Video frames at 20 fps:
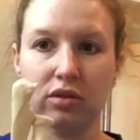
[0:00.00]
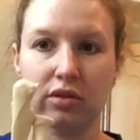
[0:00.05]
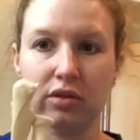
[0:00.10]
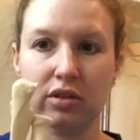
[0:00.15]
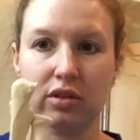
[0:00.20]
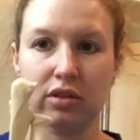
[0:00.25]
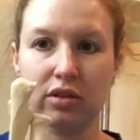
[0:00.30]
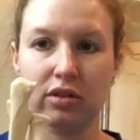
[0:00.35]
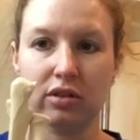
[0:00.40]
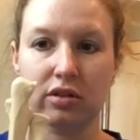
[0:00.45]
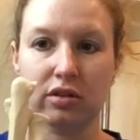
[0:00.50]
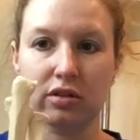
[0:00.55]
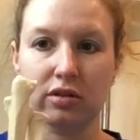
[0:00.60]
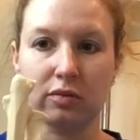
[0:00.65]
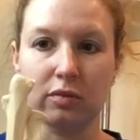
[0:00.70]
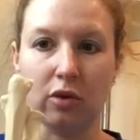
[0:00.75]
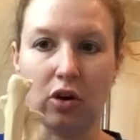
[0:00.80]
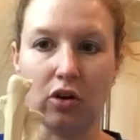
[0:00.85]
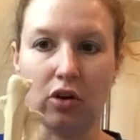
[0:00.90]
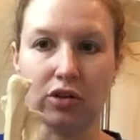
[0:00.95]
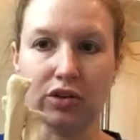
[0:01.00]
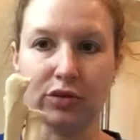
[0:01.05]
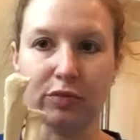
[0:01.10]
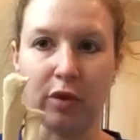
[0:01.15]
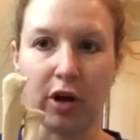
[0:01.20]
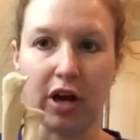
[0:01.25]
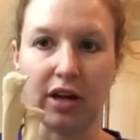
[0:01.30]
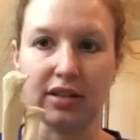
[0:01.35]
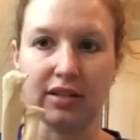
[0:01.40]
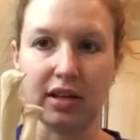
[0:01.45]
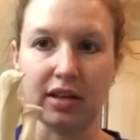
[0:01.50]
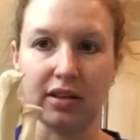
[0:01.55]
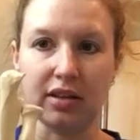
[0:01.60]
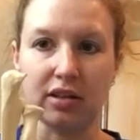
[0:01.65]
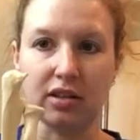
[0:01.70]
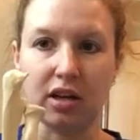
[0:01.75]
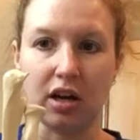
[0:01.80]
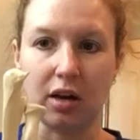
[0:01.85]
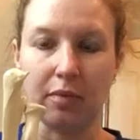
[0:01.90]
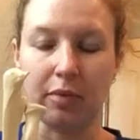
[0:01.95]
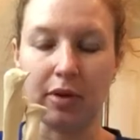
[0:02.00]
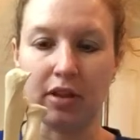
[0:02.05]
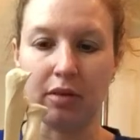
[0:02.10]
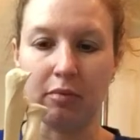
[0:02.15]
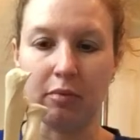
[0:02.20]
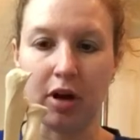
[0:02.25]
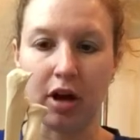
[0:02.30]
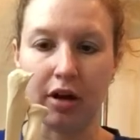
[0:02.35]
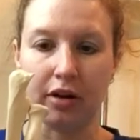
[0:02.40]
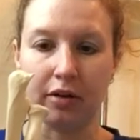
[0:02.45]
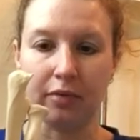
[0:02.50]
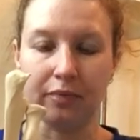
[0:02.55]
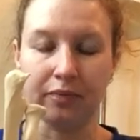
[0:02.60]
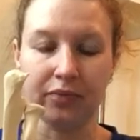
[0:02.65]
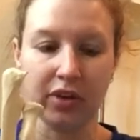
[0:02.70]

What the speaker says: small spots at the top and the bottom.